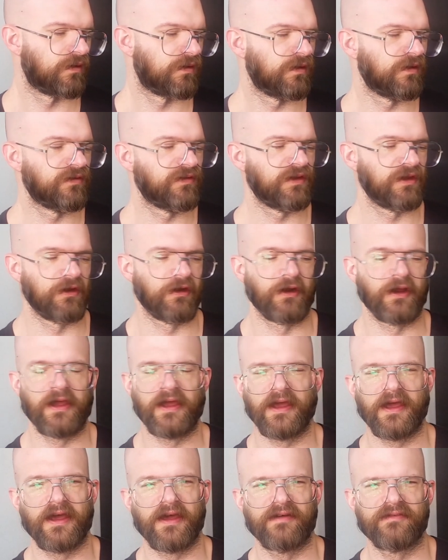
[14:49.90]
This here I
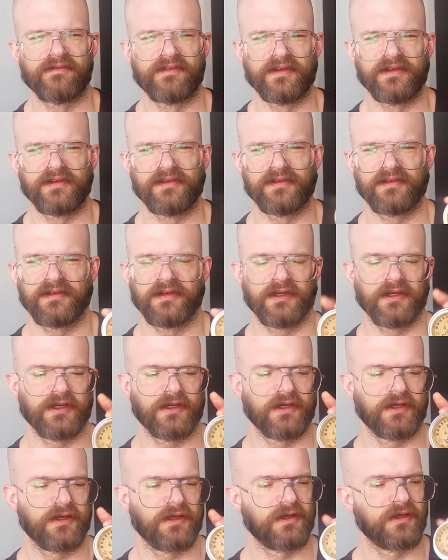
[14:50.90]
have is
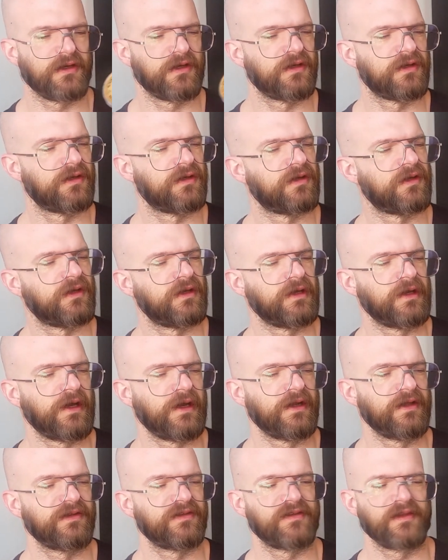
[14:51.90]

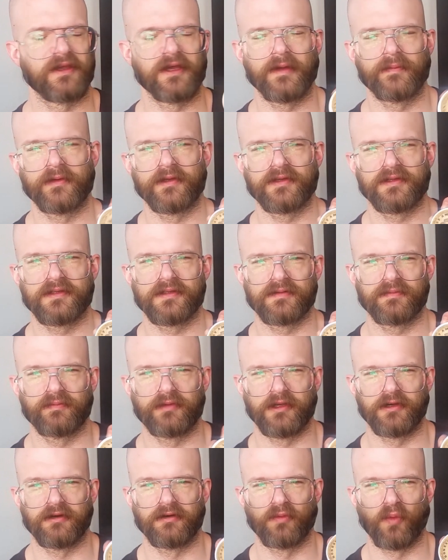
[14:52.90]
Honest Amish
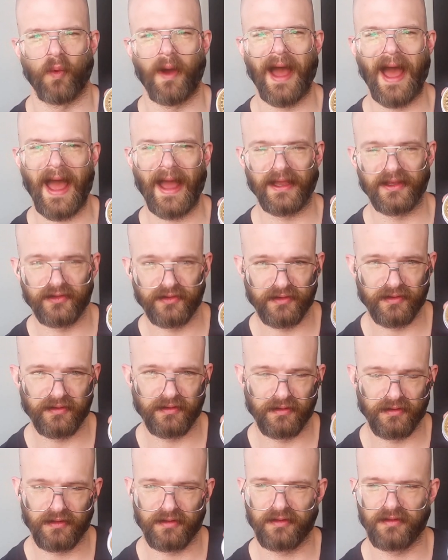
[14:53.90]
beard
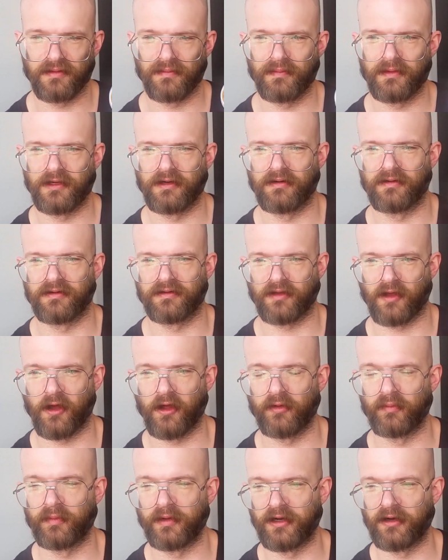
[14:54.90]
wax. It's
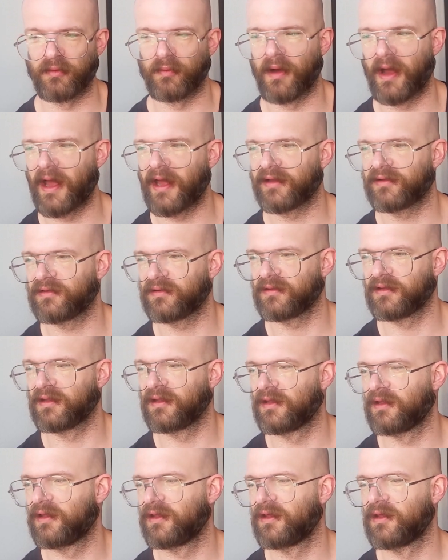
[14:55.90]
called beard wax,
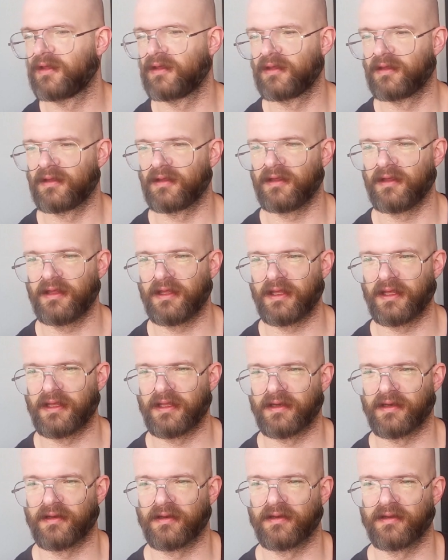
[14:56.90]

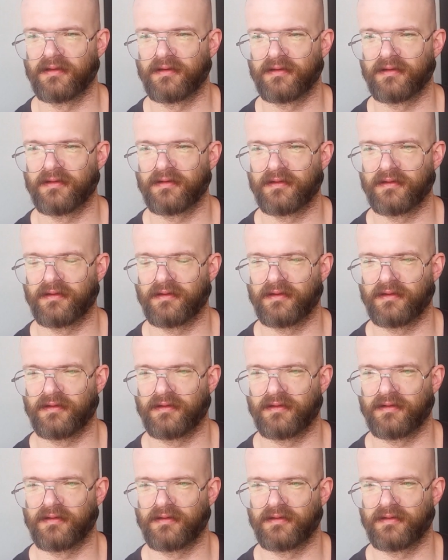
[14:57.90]
and
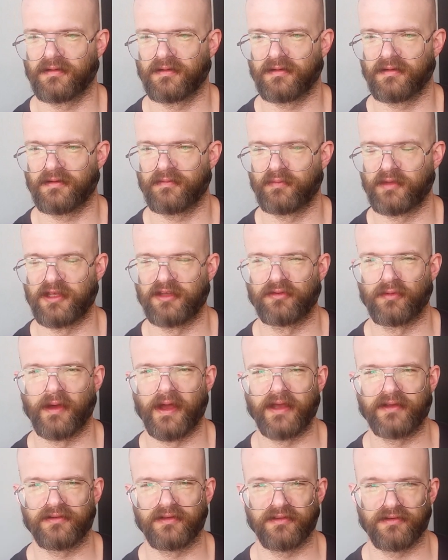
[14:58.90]

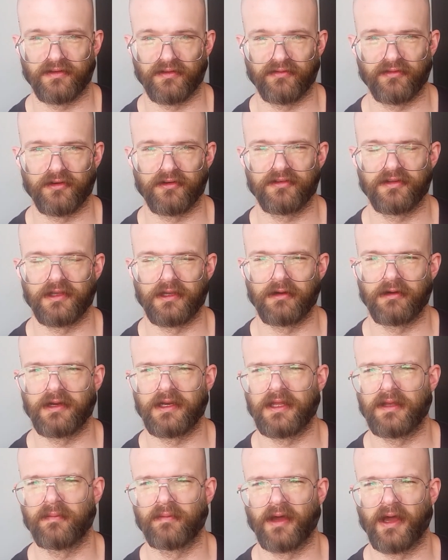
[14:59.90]
beeswax is the first ingredient.